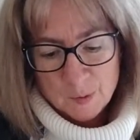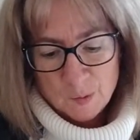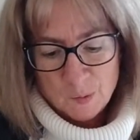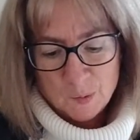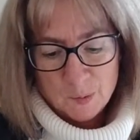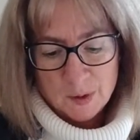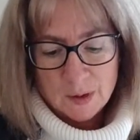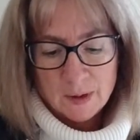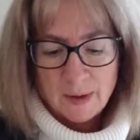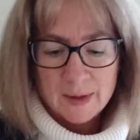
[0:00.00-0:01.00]
Oh, look
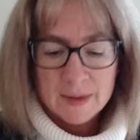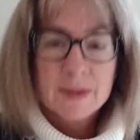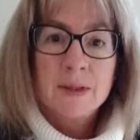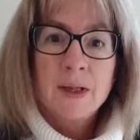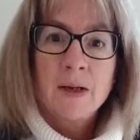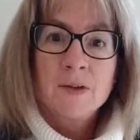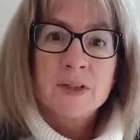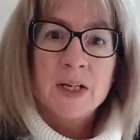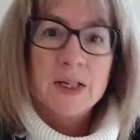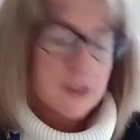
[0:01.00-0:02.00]
at that. Doesn't that look
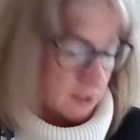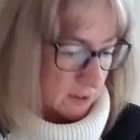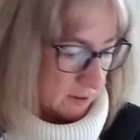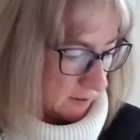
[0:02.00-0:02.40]
delicious?